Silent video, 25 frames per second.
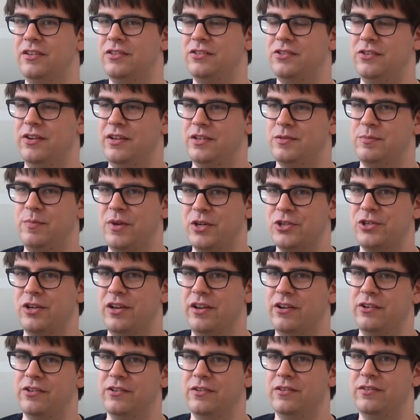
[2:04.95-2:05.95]
So
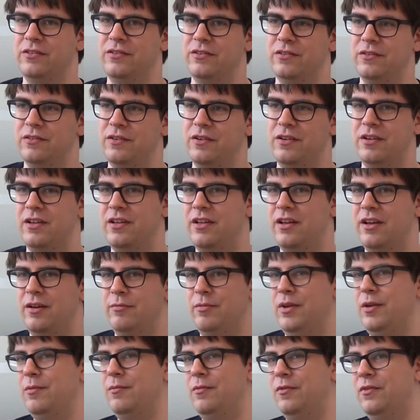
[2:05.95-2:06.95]
especially
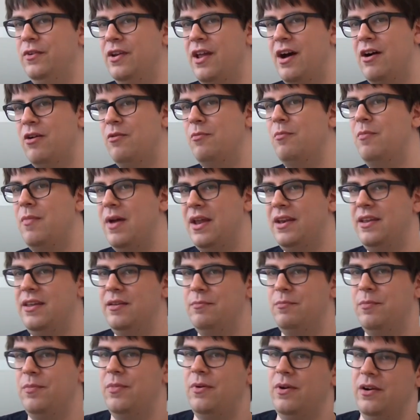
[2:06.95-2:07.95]
now
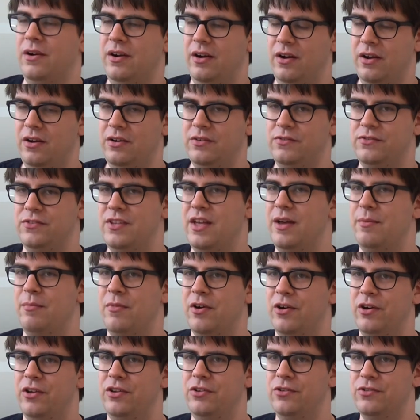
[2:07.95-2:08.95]
many of
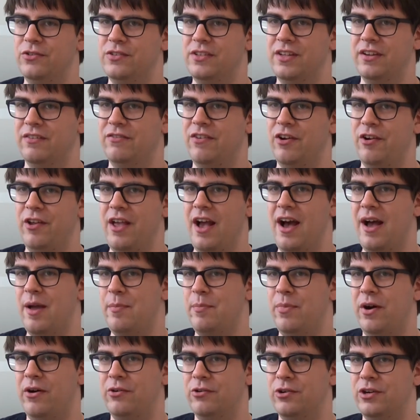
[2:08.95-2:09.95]
them are using very
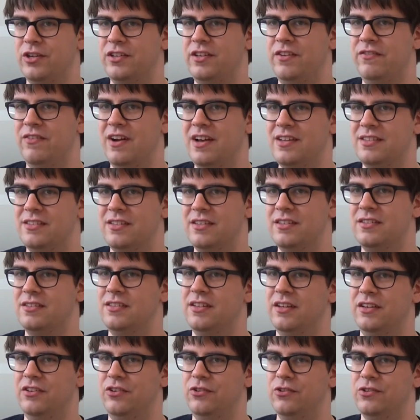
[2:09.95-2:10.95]
high powered
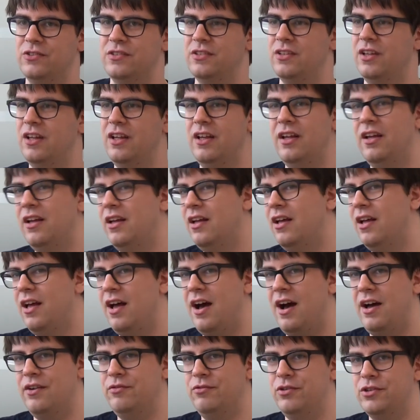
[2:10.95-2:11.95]
devices that use
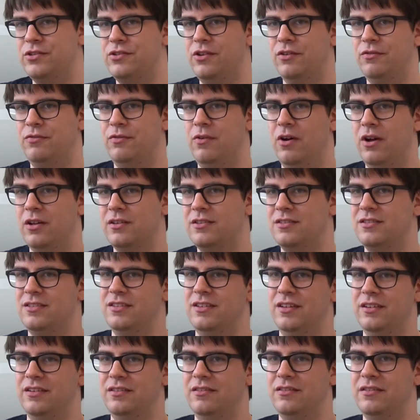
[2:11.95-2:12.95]
hundreds of
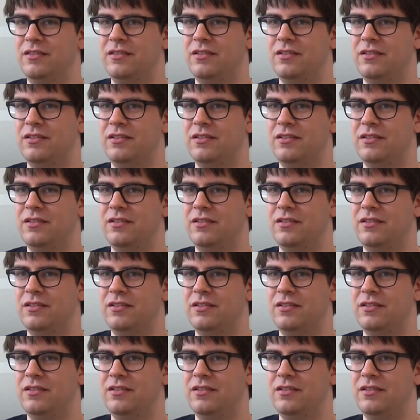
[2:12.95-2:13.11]
watts